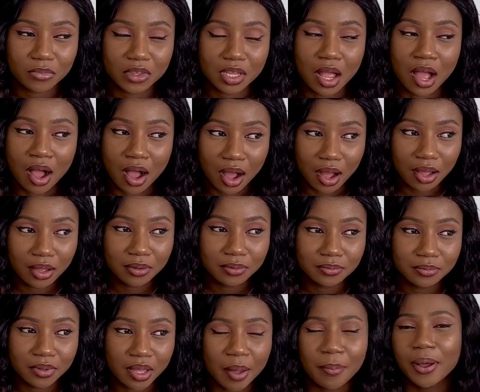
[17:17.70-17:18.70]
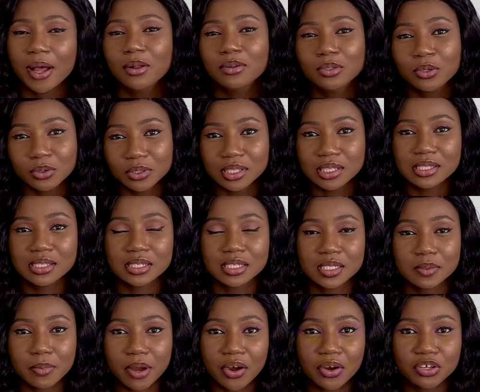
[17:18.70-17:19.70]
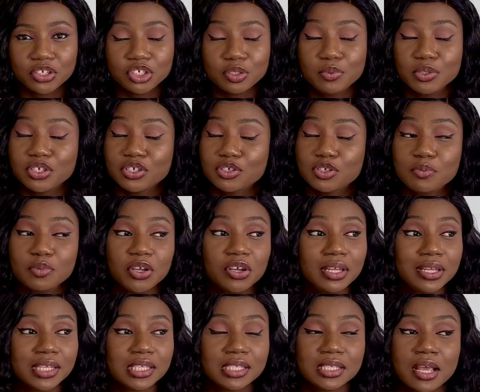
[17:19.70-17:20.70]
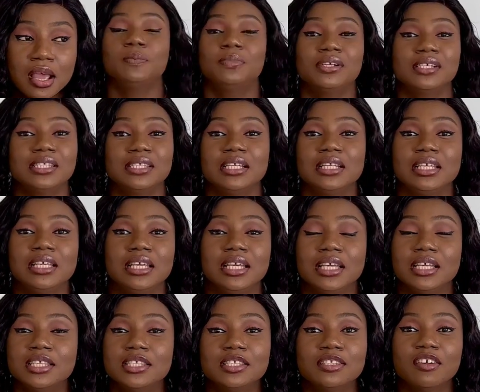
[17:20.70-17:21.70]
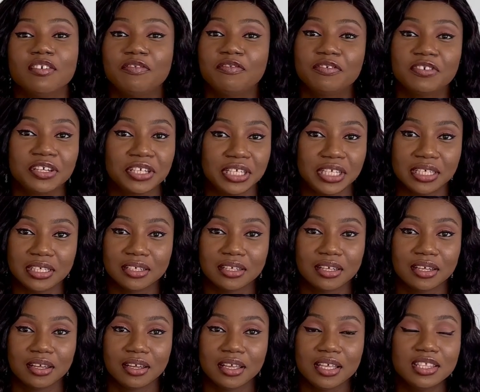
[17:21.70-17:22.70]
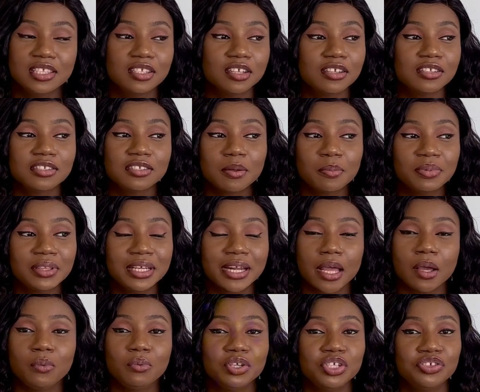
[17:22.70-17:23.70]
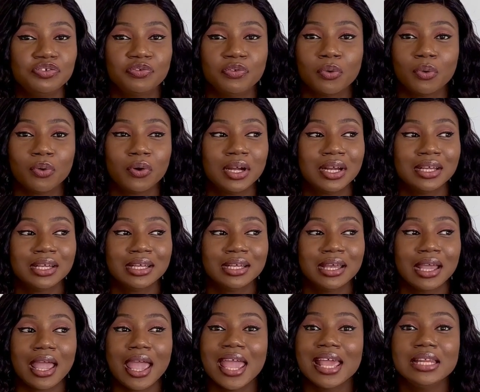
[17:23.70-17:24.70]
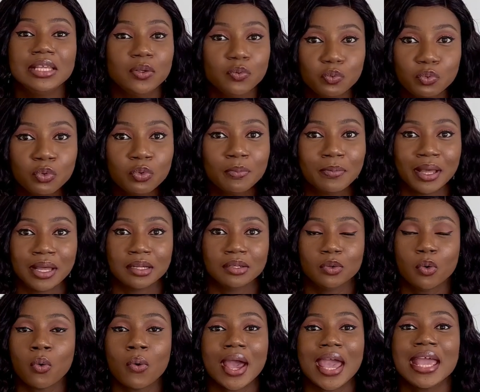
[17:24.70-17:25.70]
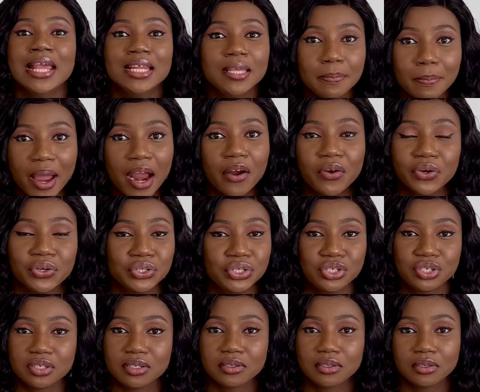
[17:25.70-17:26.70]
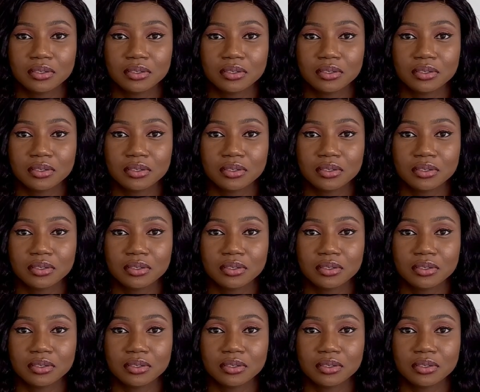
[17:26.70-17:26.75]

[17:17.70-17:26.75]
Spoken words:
are about long distance marriage, because to be honest, personally, it's not funny. It's not something I wish for any woman or any marriage.